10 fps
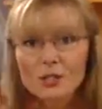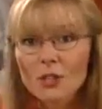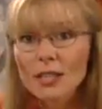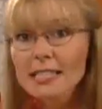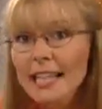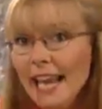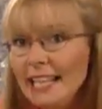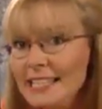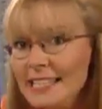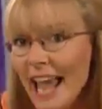to the
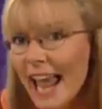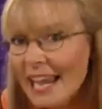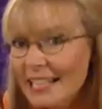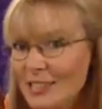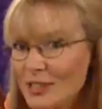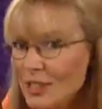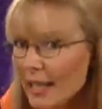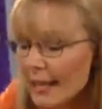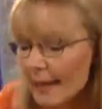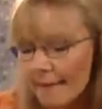test and see.